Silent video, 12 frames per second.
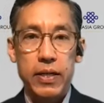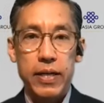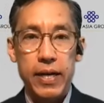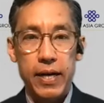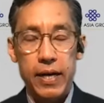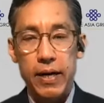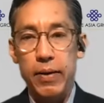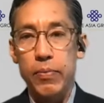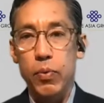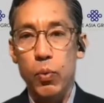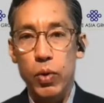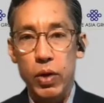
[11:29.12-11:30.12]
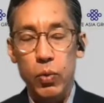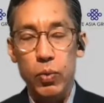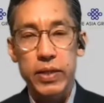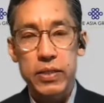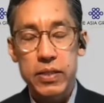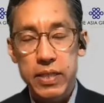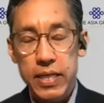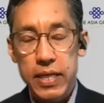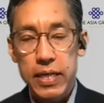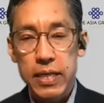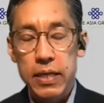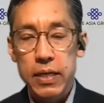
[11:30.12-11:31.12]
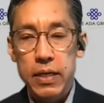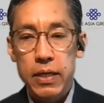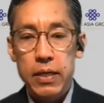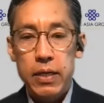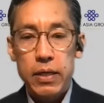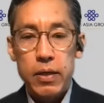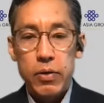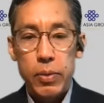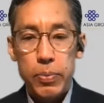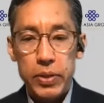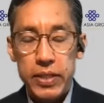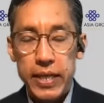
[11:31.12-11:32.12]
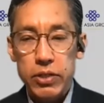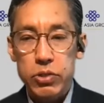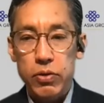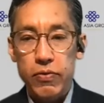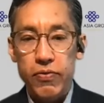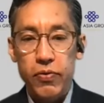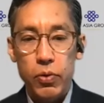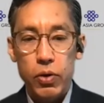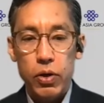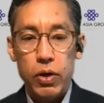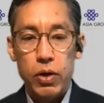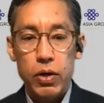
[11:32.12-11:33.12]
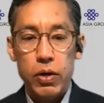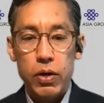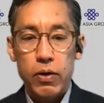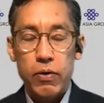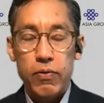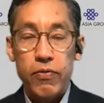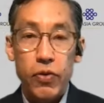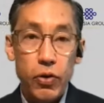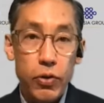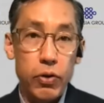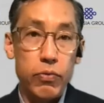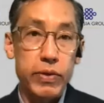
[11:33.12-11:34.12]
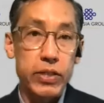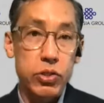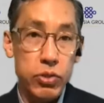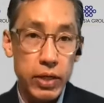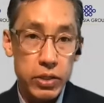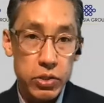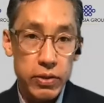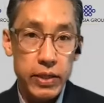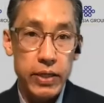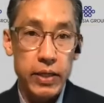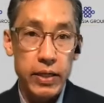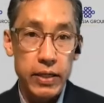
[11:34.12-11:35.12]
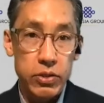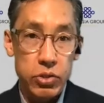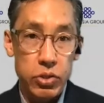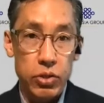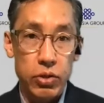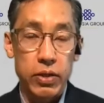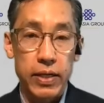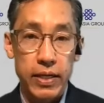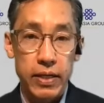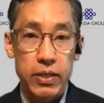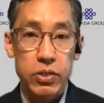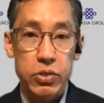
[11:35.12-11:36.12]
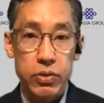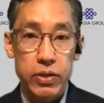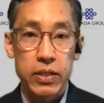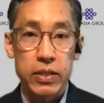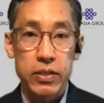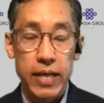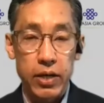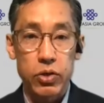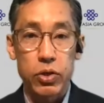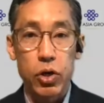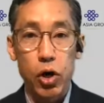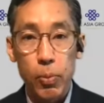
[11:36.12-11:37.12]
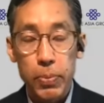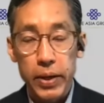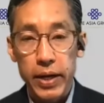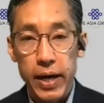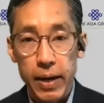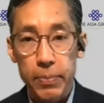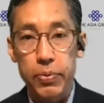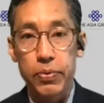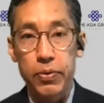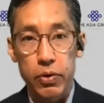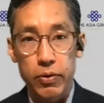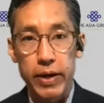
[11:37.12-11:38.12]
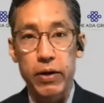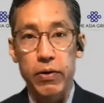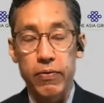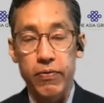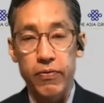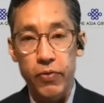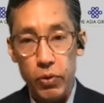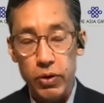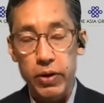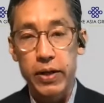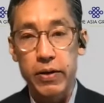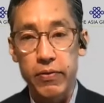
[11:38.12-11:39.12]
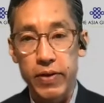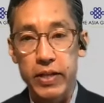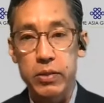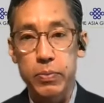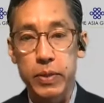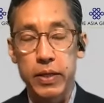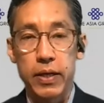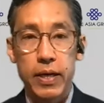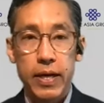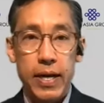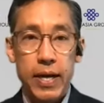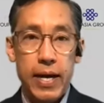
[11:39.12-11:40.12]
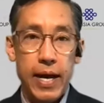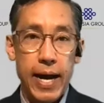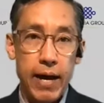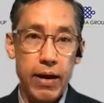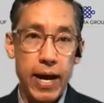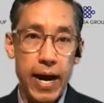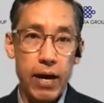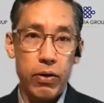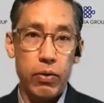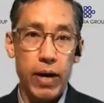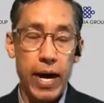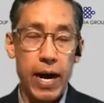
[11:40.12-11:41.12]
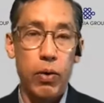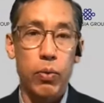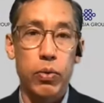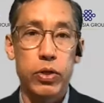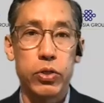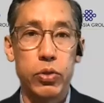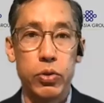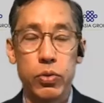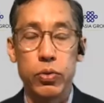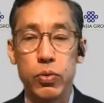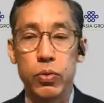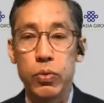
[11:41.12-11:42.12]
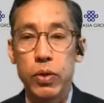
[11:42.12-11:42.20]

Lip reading: Will we see the potential for further restructuring in certain industries that could open up greater foreign investment? How would you